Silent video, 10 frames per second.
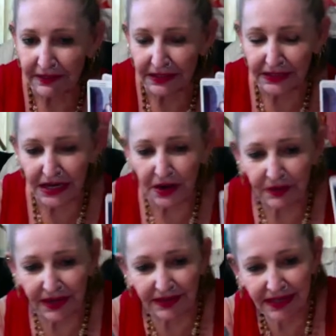You know,
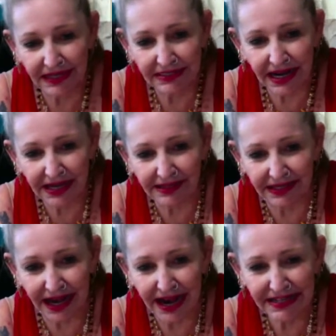and he's got
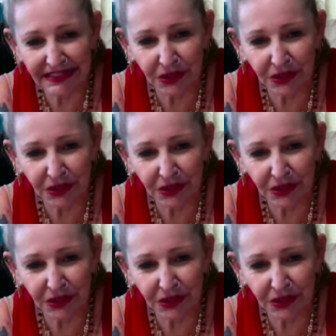the ice